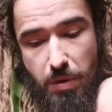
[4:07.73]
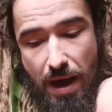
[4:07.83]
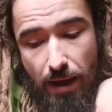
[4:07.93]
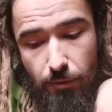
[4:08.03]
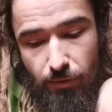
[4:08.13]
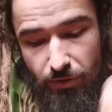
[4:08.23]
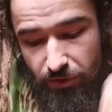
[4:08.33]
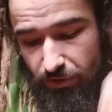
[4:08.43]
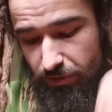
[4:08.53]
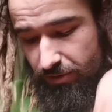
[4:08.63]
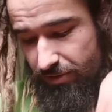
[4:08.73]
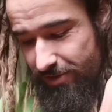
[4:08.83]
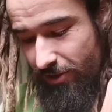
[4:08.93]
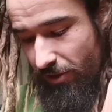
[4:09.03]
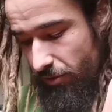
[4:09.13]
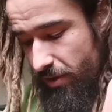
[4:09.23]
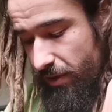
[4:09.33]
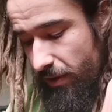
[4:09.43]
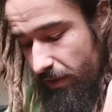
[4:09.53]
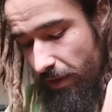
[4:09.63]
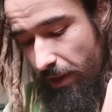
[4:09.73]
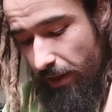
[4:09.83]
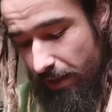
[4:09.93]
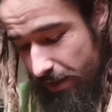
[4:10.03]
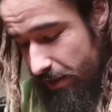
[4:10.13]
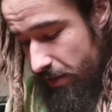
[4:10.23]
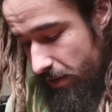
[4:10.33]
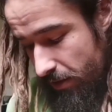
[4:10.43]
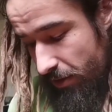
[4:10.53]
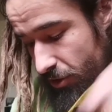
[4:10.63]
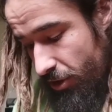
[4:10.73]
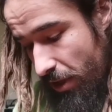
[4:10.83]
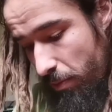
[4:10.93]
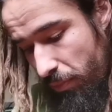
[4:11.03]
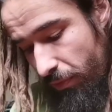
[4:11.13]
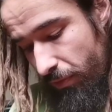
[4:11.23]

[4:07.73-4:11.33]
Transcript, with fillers: houses. You know, this is a a shape